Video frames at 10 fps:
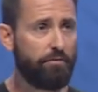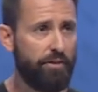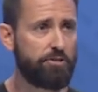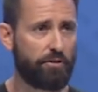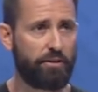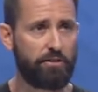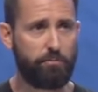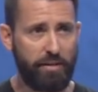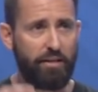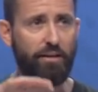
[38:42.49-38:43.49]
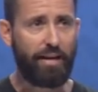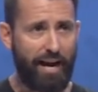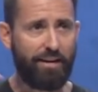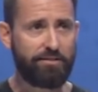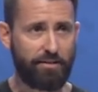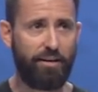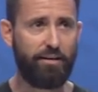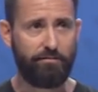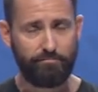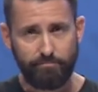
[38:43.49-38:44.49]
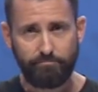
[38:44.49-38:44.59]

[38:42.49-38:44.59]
eventually, speaking as a